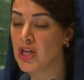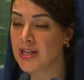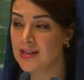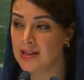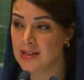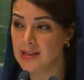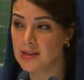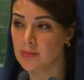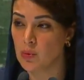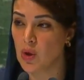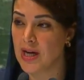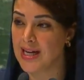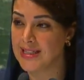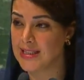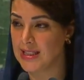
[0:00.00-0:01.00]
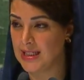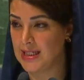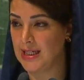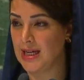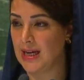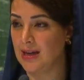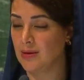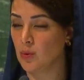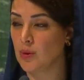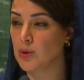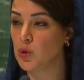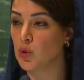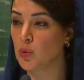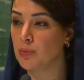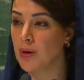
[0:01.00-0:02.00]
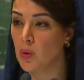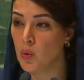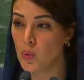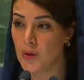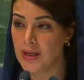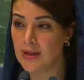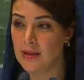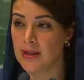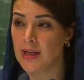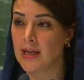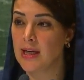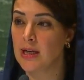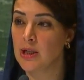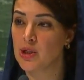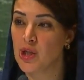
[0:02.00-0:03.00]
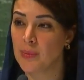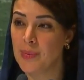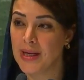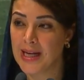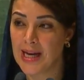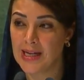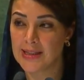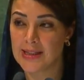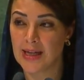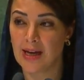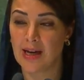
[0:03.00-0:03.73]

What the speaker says: who recruit their fighters and mobilize funds